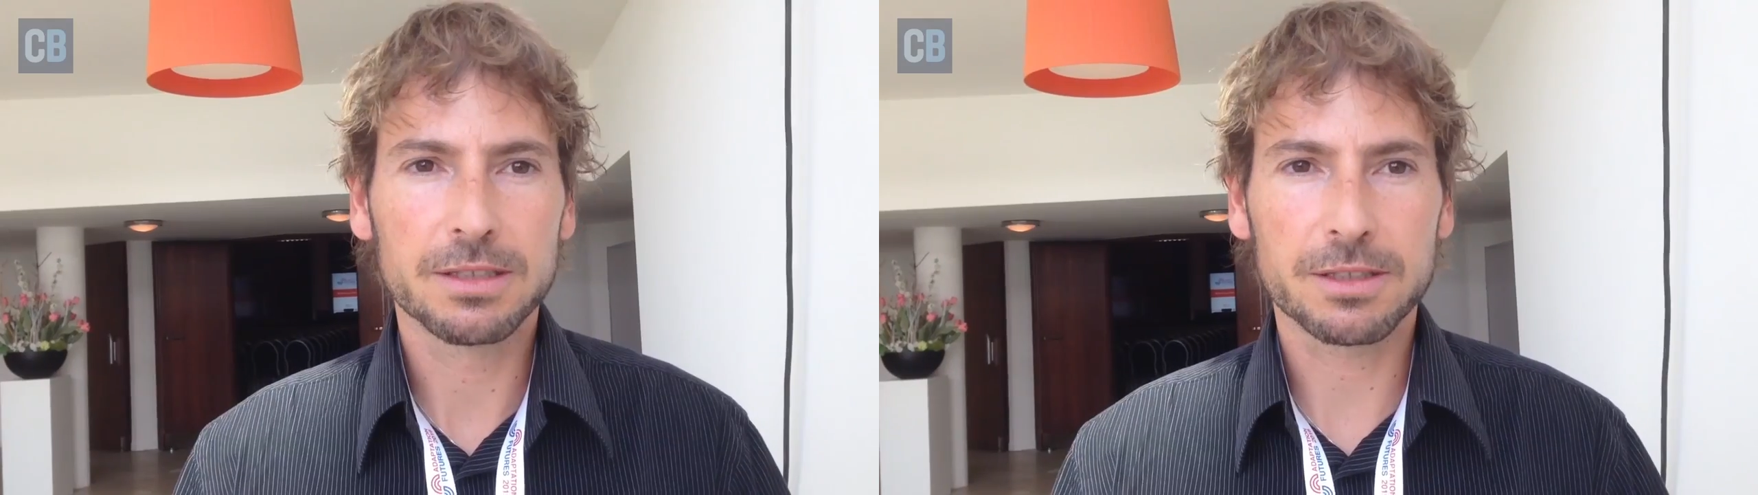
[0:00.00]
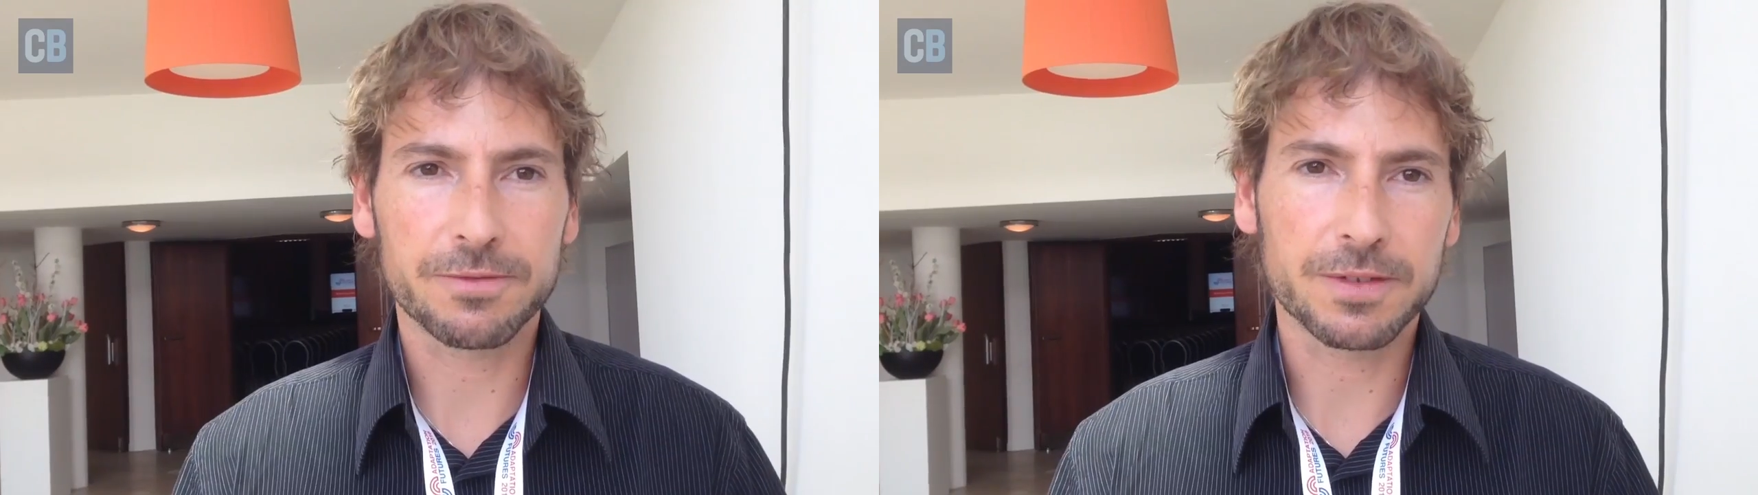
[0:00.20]

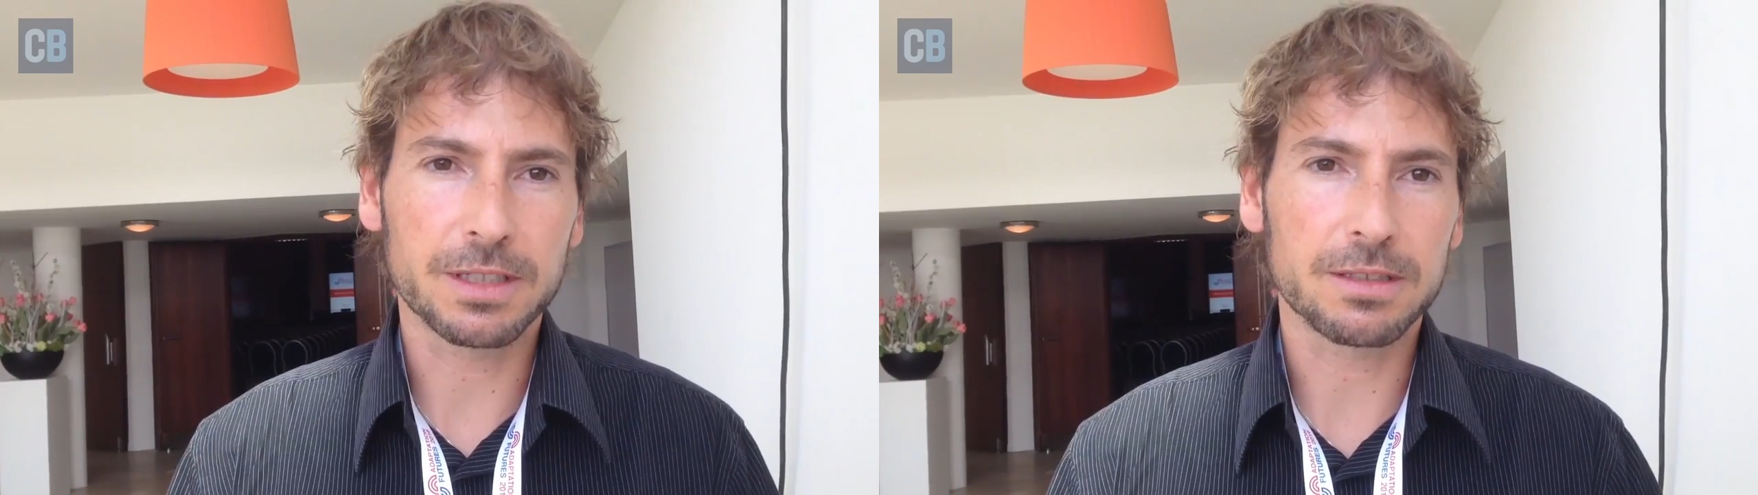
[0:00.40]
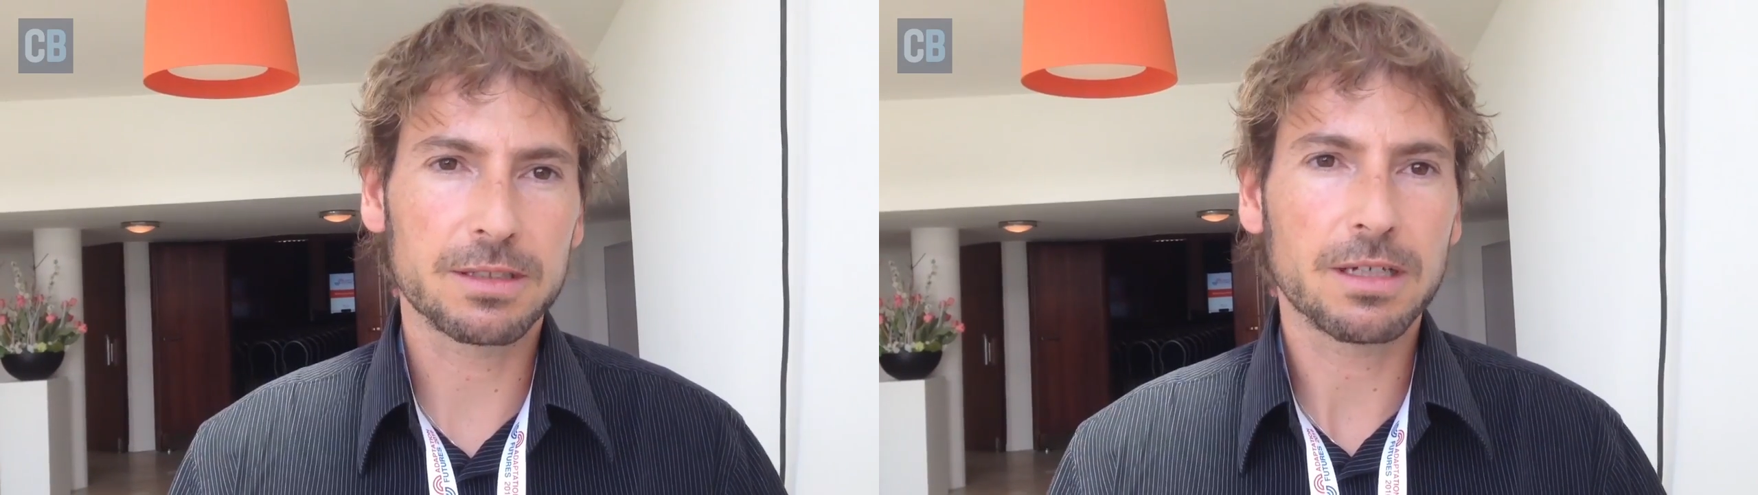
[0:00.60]

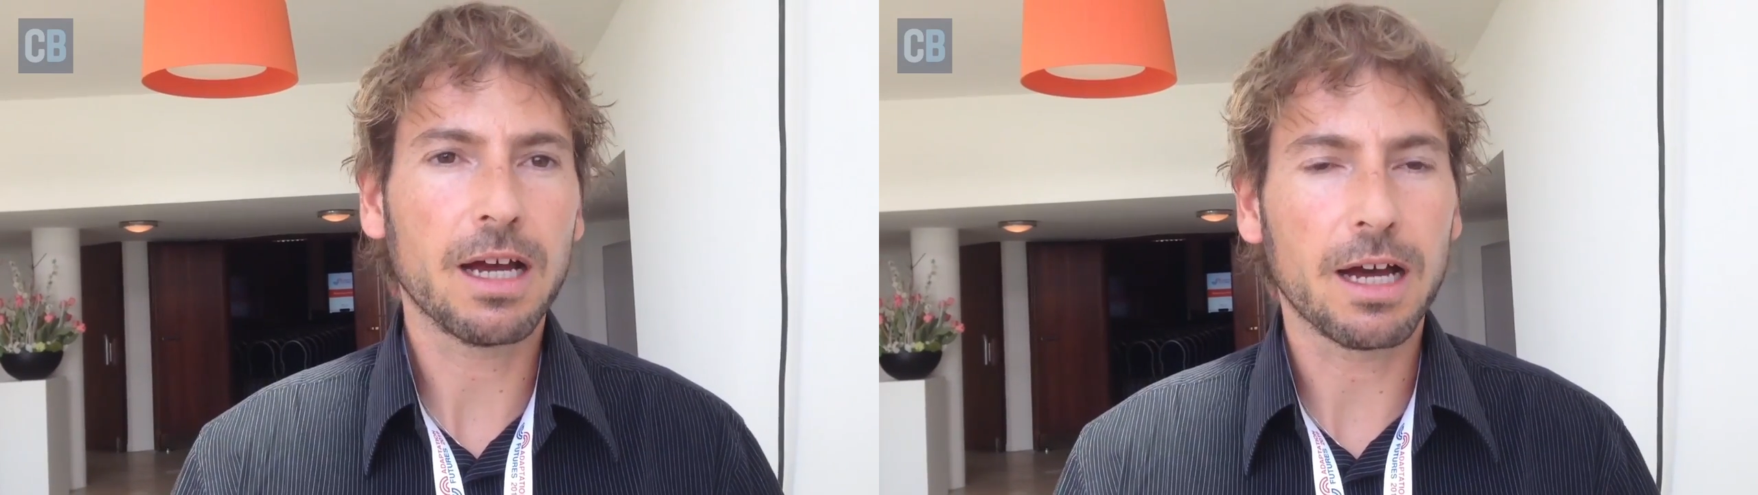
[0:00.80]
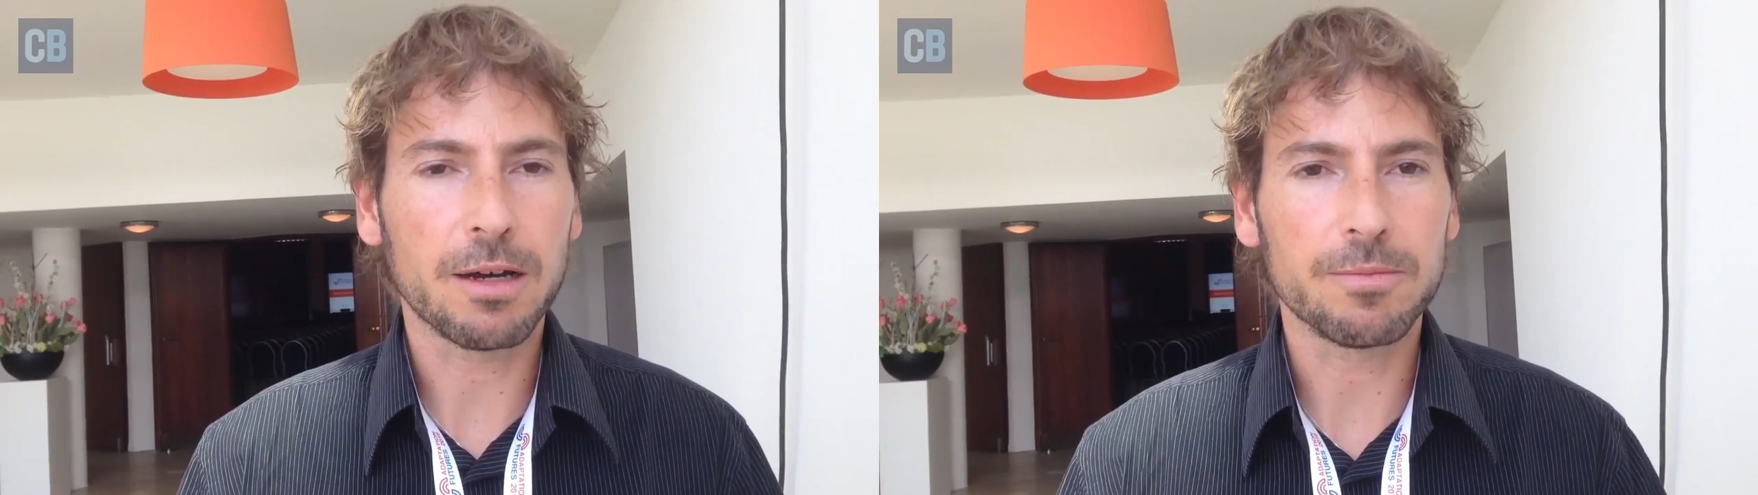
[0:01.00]
different,
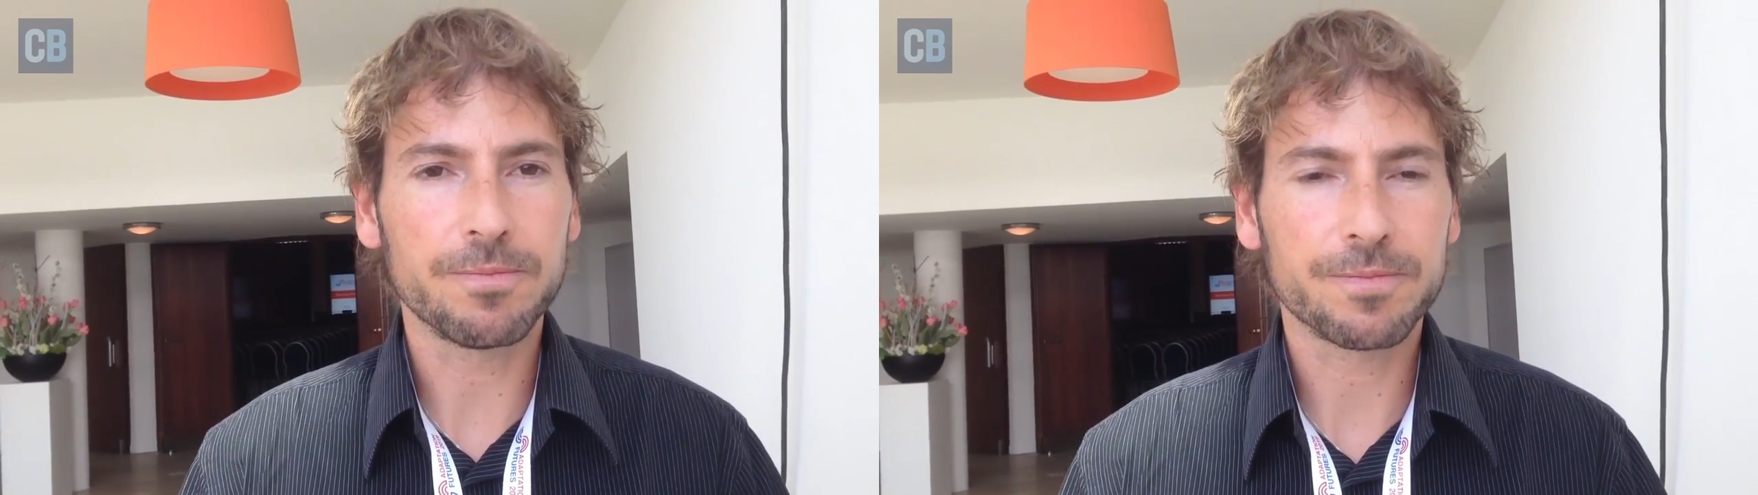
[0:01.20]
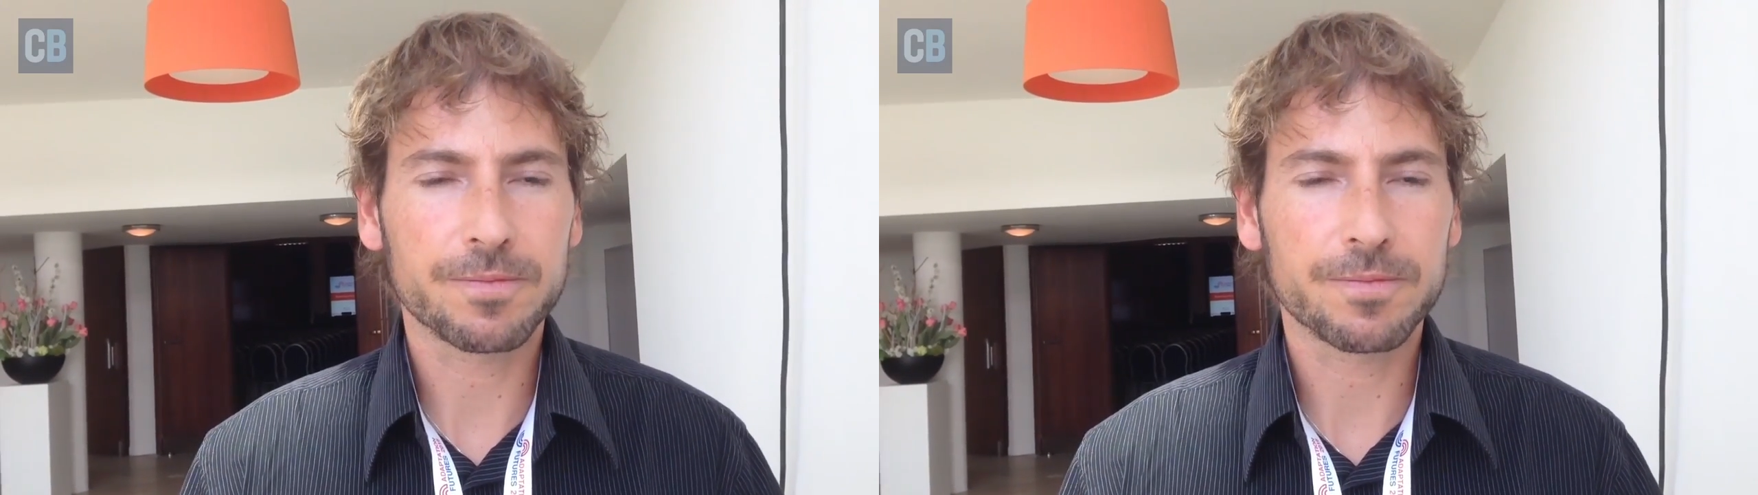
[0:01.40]
um,